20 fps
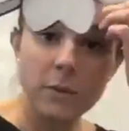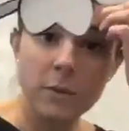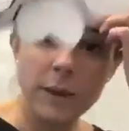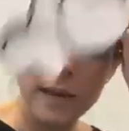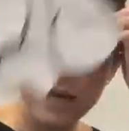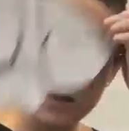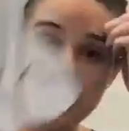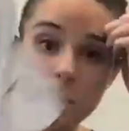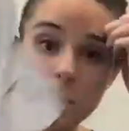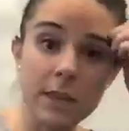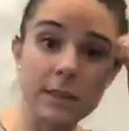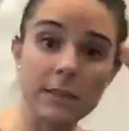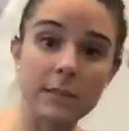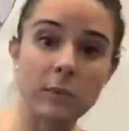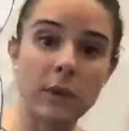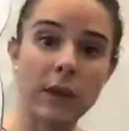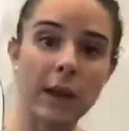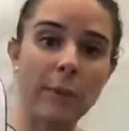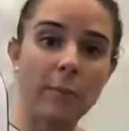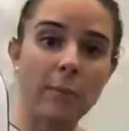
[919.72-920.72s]
okay because
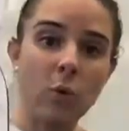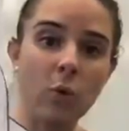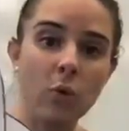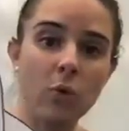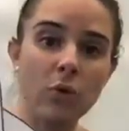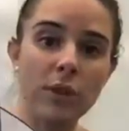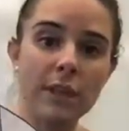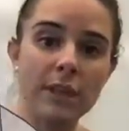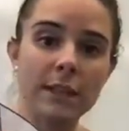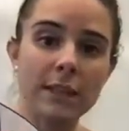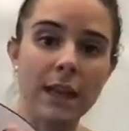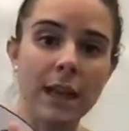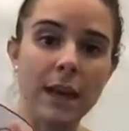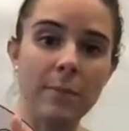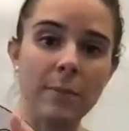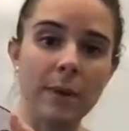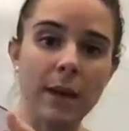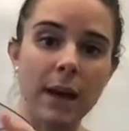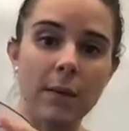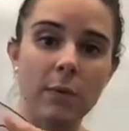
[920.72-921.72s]
when I pull this up,
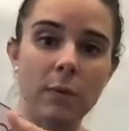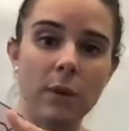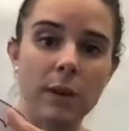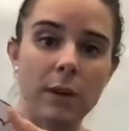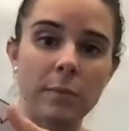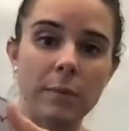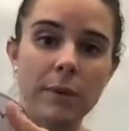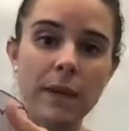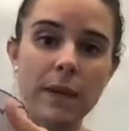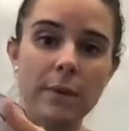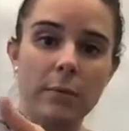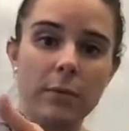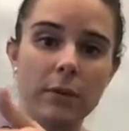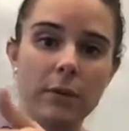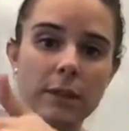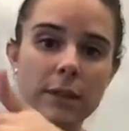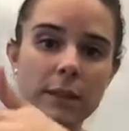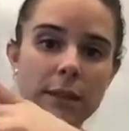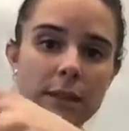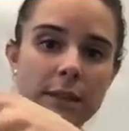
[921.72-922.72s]
I want to be able
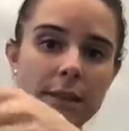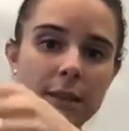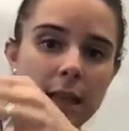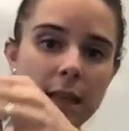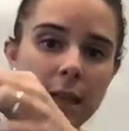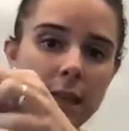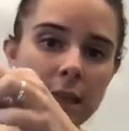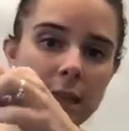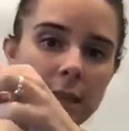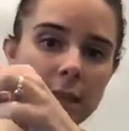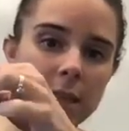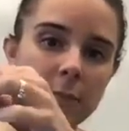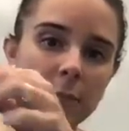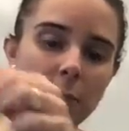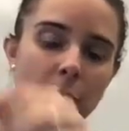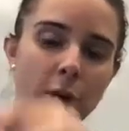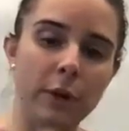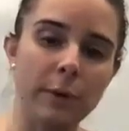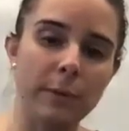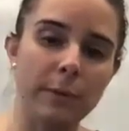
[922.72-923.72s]
to see this
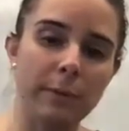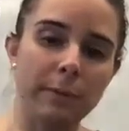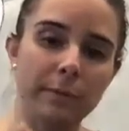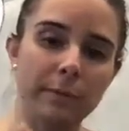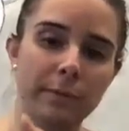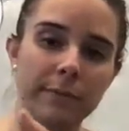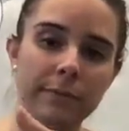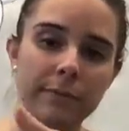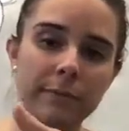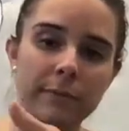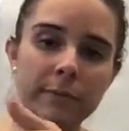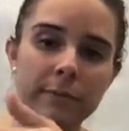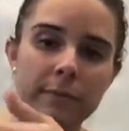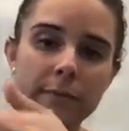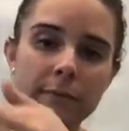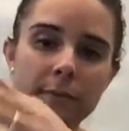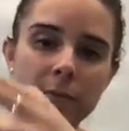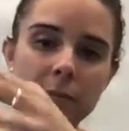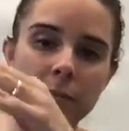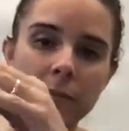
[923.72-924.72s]
part.
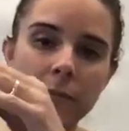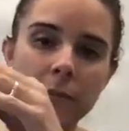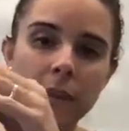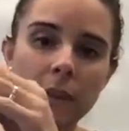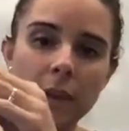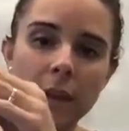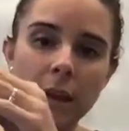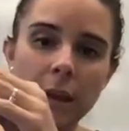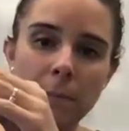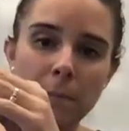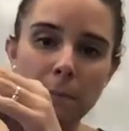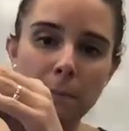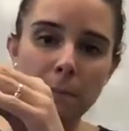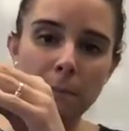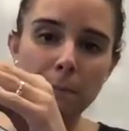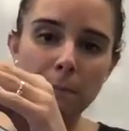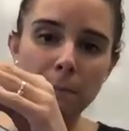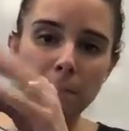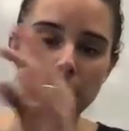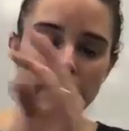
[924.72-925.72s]
Okay,
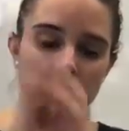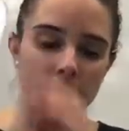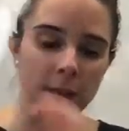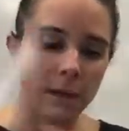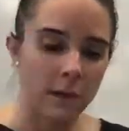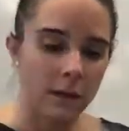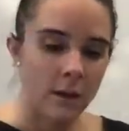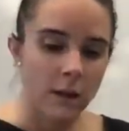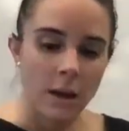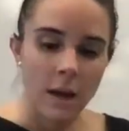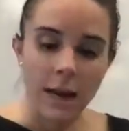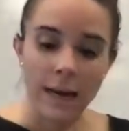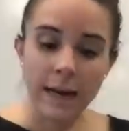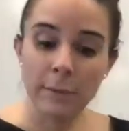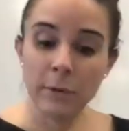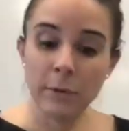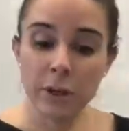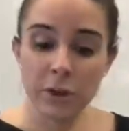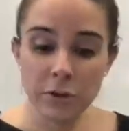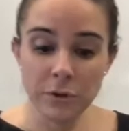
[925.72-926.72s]
and I'm
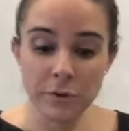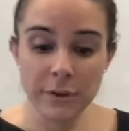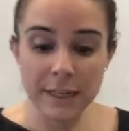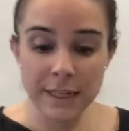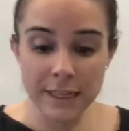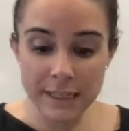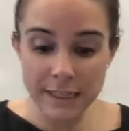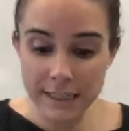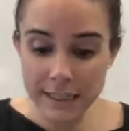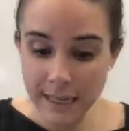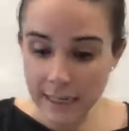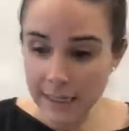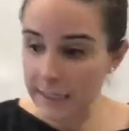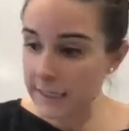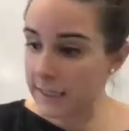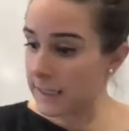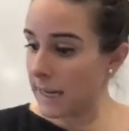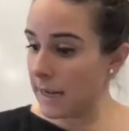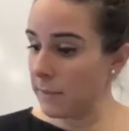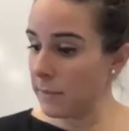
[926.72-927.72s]
going to do the exact
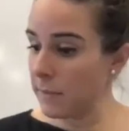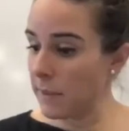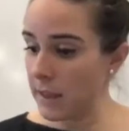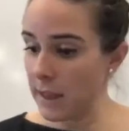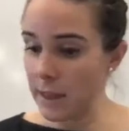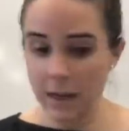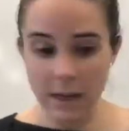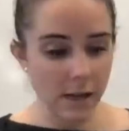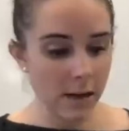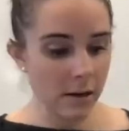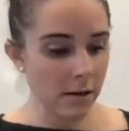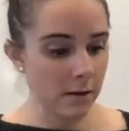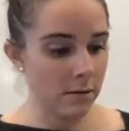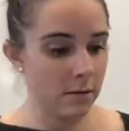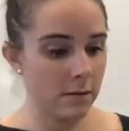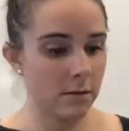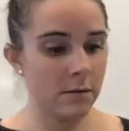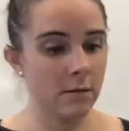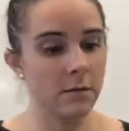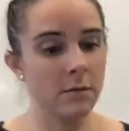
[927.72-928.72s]
same thing
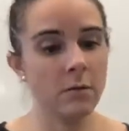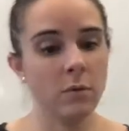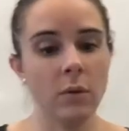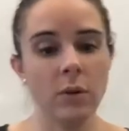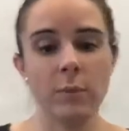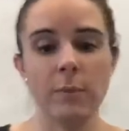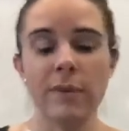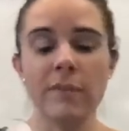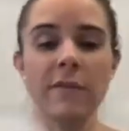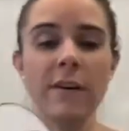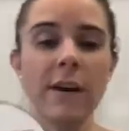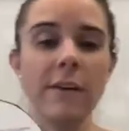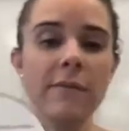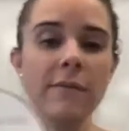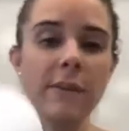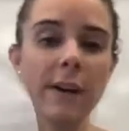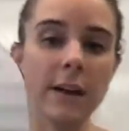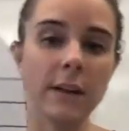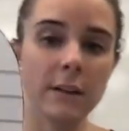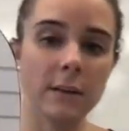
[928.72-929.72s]
with my 5
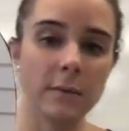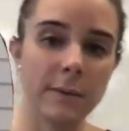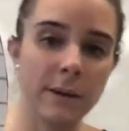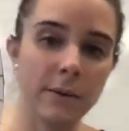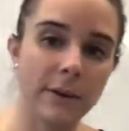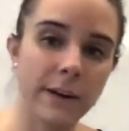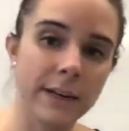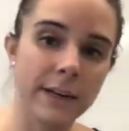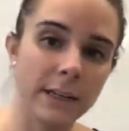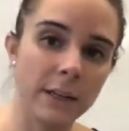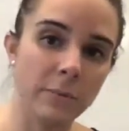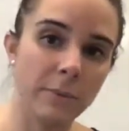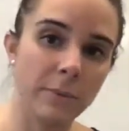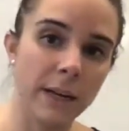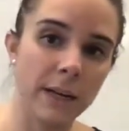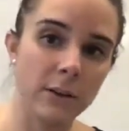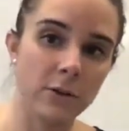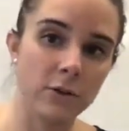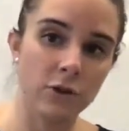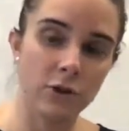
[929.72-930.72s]
facts about reindeer
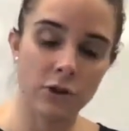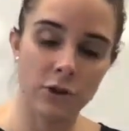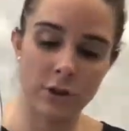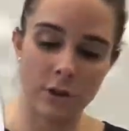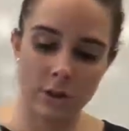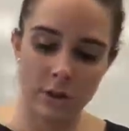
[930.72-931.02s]
page.